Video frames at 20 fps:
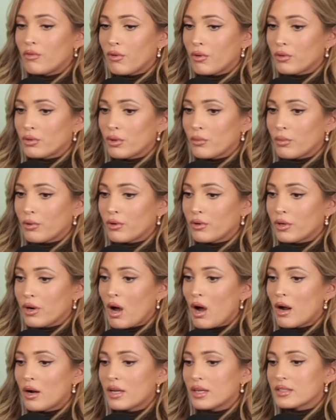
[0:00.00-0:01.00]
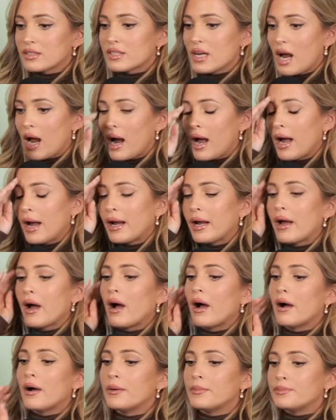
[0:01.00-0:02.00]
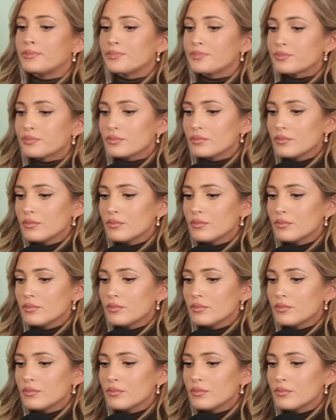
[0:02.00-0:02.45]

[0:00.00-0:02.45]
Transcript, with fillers: vulnerable and honest. I um,